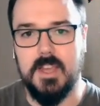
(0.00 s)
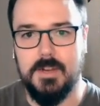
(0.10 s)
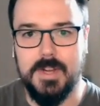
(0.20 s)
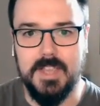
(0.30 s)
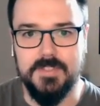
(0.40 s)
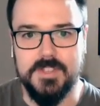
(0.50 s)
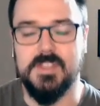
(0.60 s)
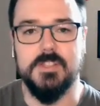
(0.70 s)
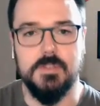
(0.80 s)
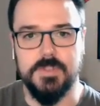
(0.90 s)
I kind of want to get the
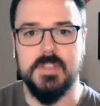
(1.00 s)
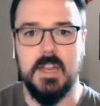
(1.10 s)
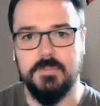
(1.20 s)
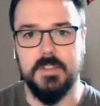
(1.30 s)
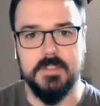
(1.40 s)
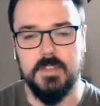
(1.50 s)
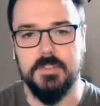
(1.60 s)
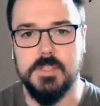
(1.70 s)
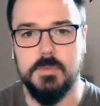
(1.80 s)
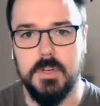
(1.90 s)
Sixers side of things
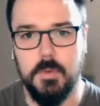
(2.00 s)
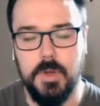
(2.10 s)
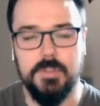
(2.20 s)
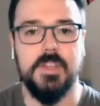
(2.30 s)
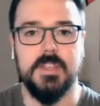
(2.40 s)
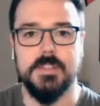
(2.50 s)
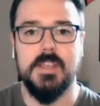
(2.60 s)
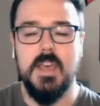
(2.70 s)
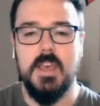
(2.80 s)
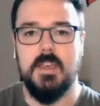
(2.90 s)
on this one and where things